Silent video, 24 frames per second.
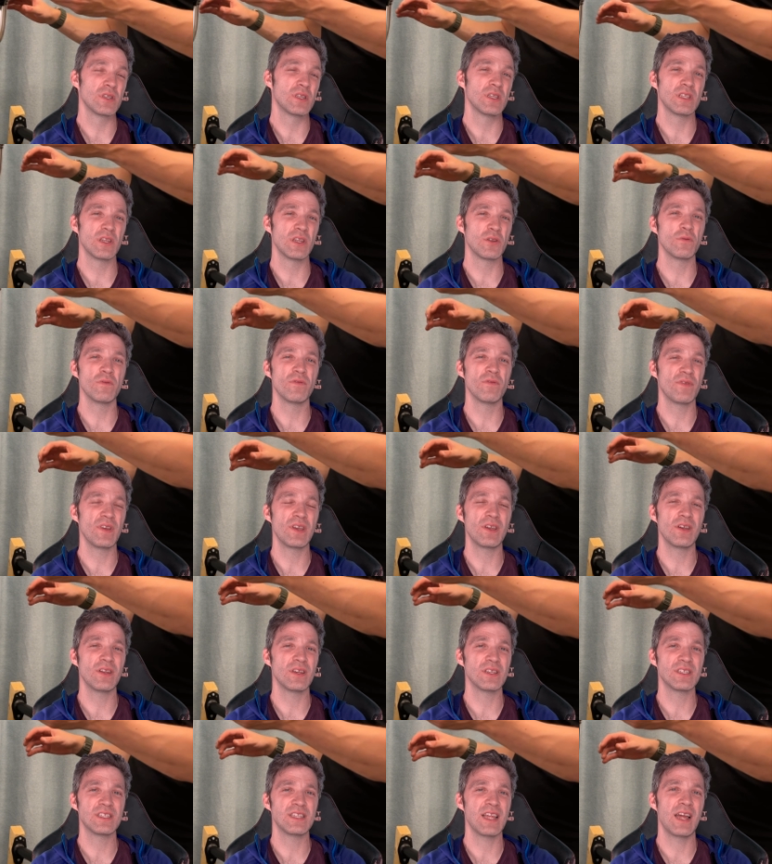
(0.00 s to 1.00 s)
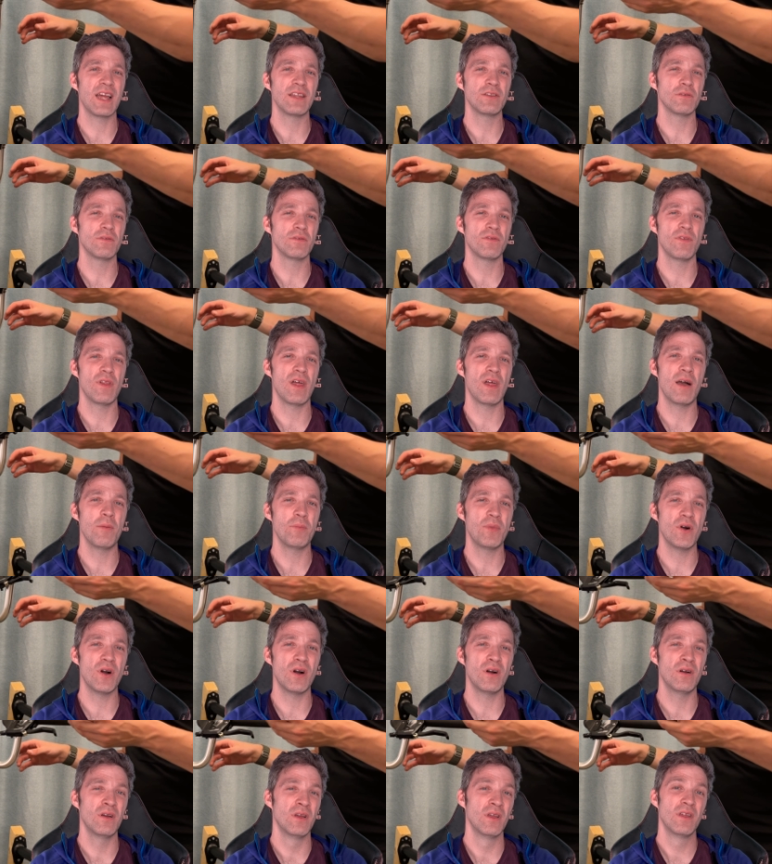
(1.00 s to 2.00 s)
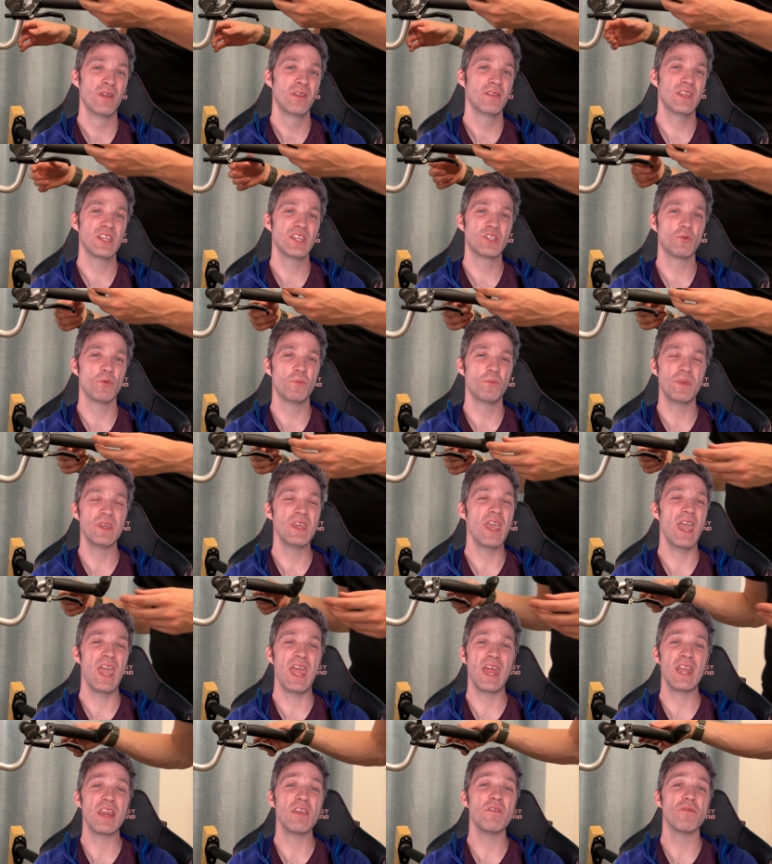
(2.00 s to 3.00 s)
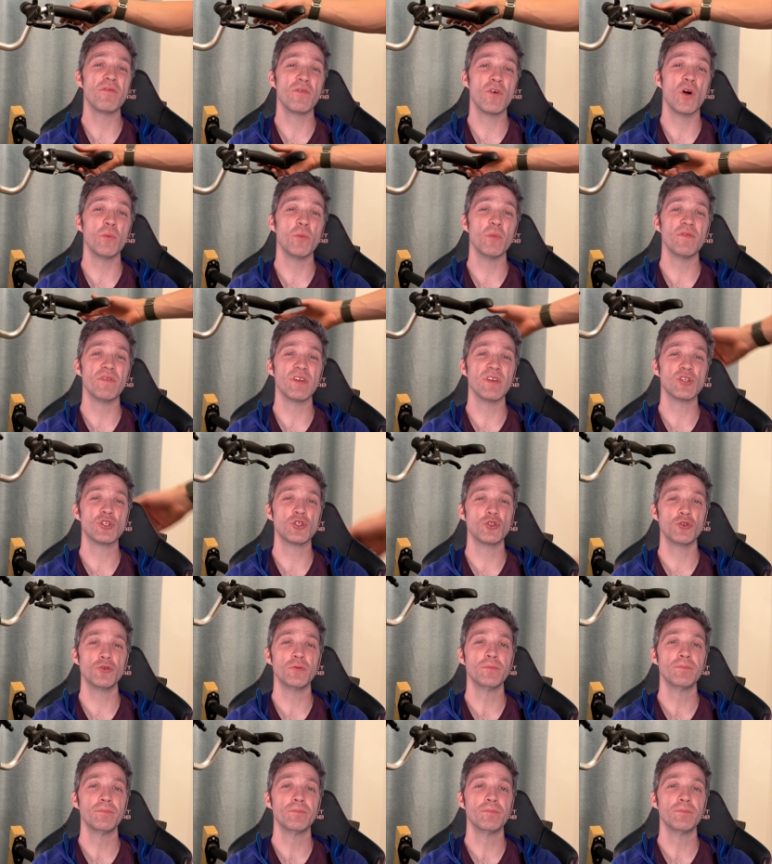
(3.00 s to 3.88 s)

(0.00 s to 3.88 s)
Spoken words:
because I don't think on a standard flat bar this would be any form of issue.